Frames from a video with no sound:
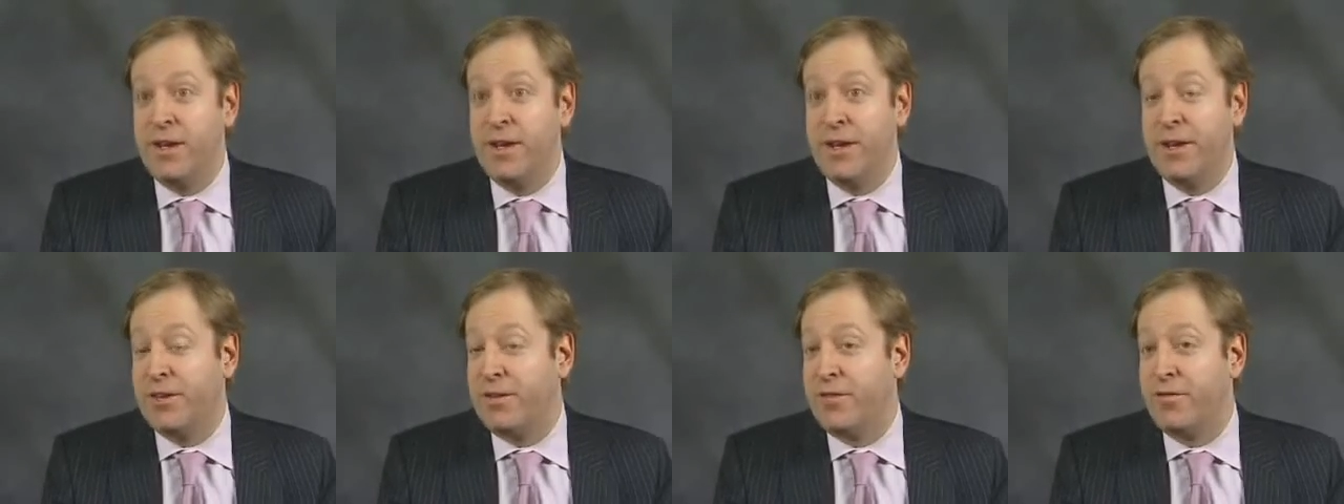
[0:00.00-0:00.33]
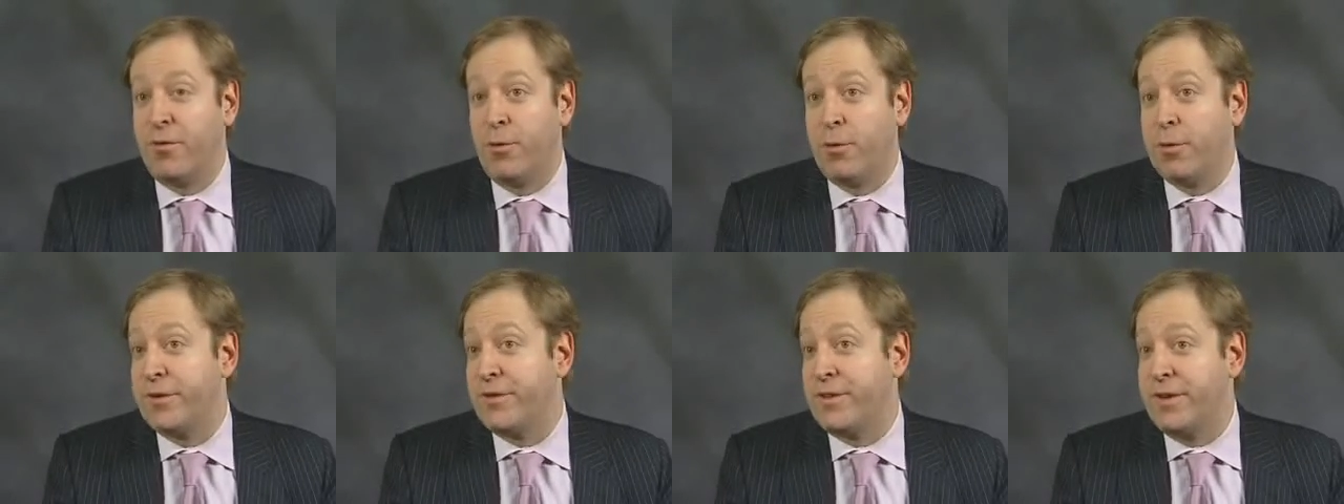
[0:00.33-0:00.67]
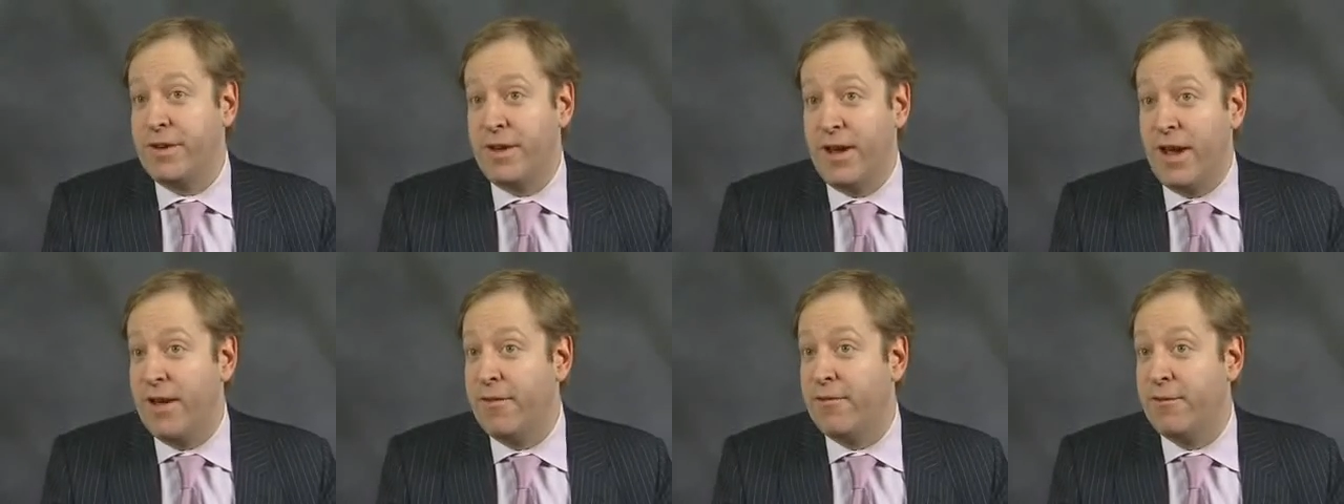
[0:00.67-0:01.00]
it's
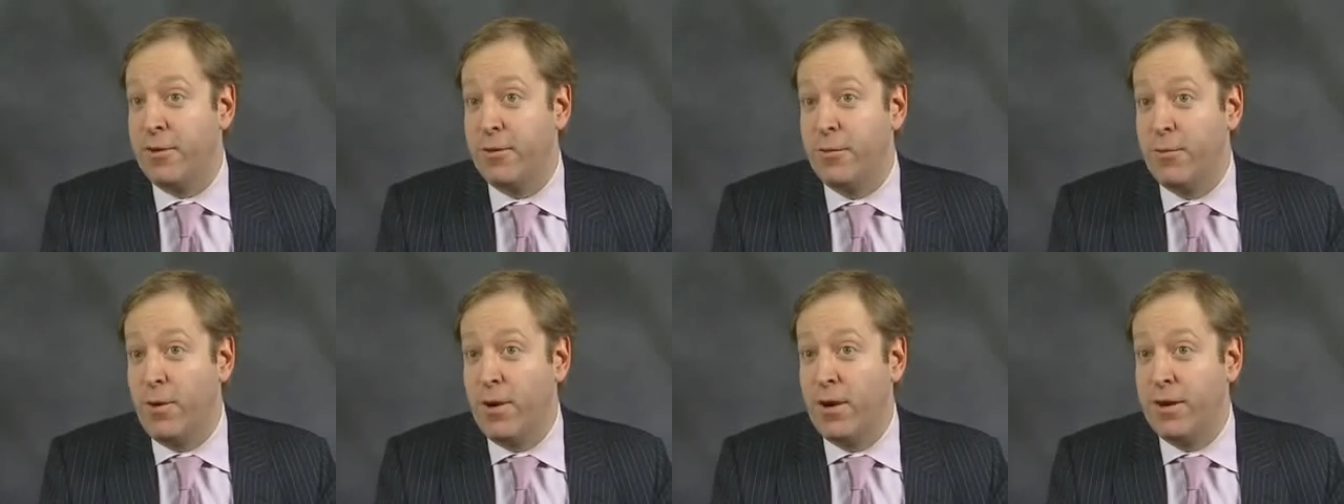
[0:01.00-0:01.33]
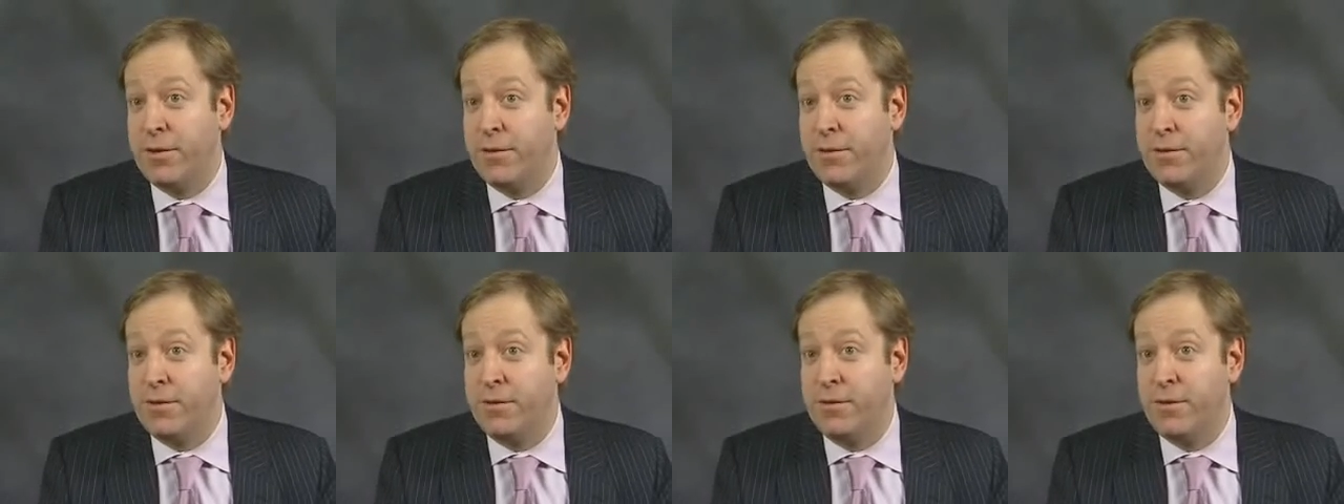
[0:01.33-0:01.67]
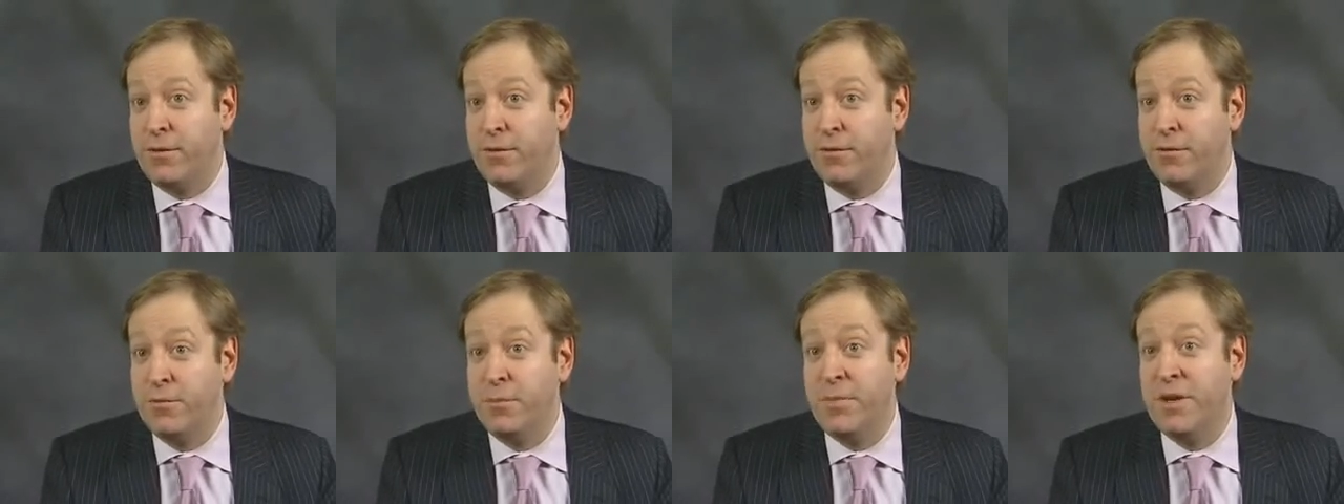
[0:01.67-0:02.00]
forcing everyone
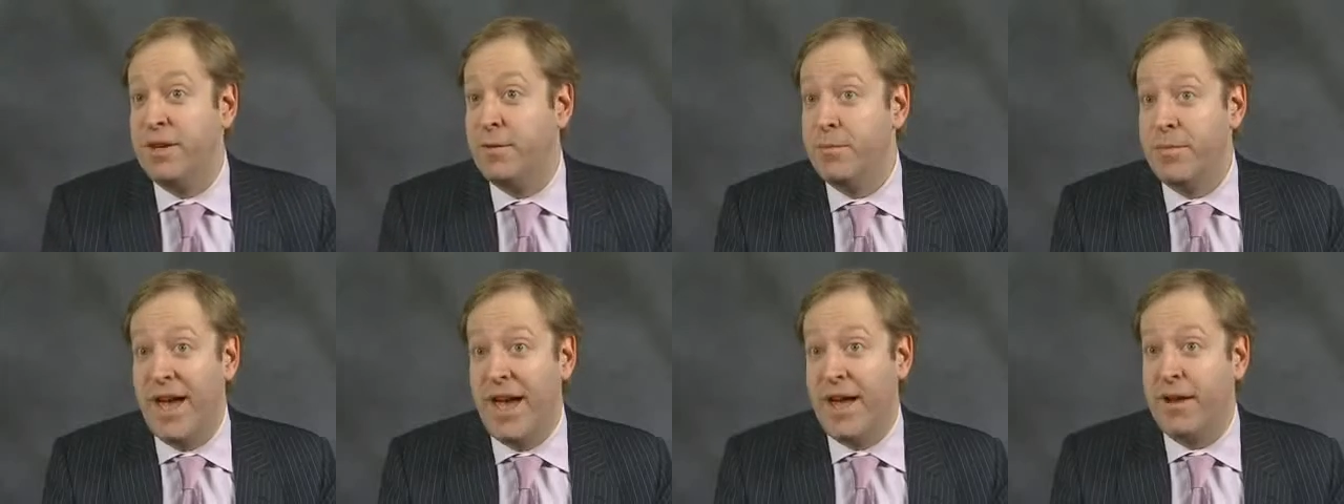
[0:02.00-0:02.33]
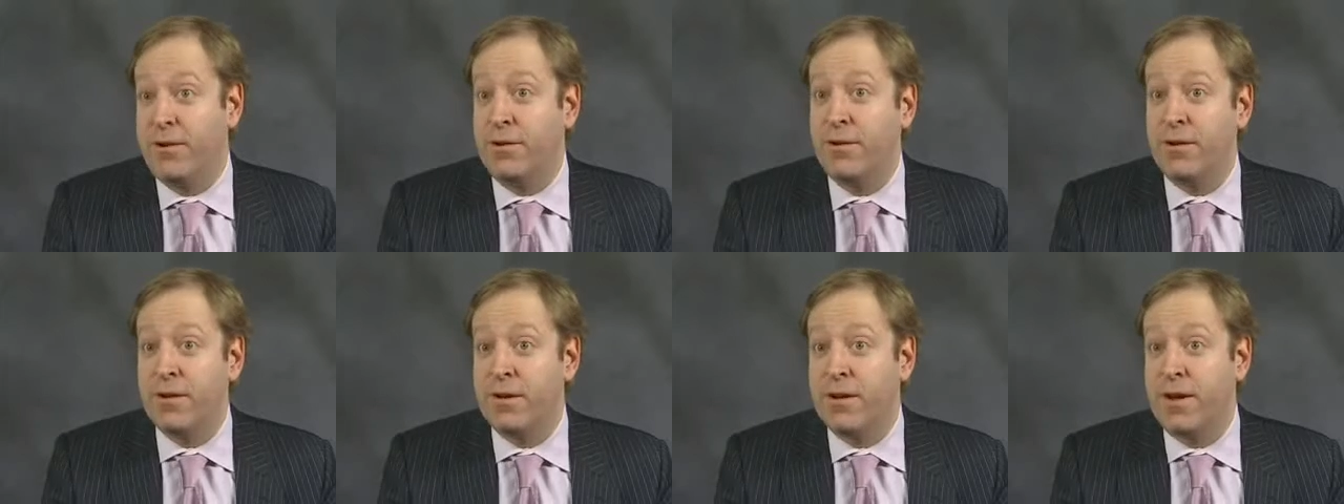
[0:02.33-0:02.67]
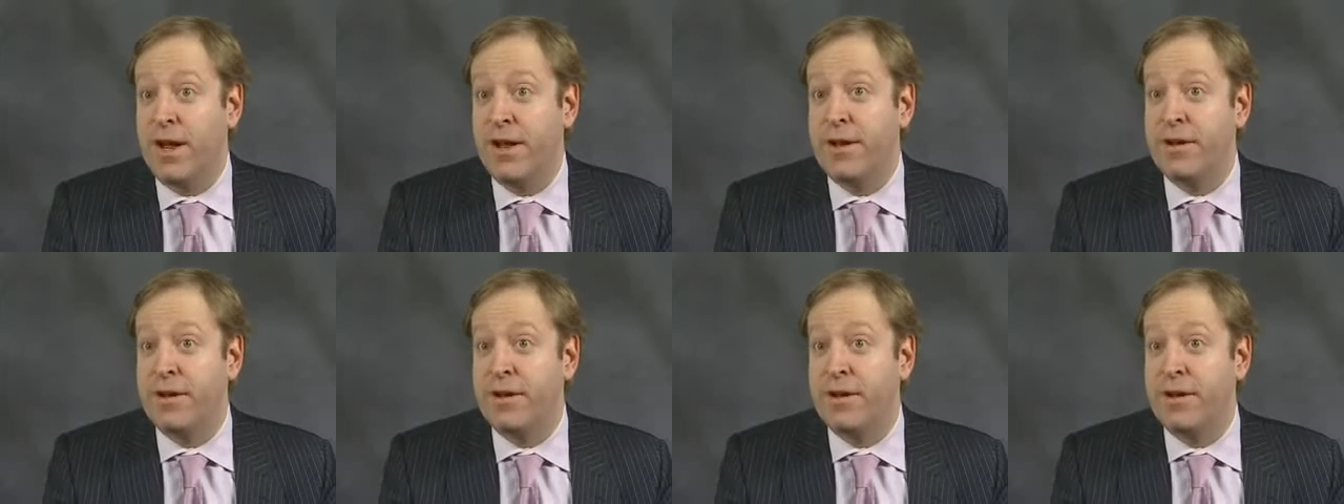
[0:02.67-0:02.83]
to be better.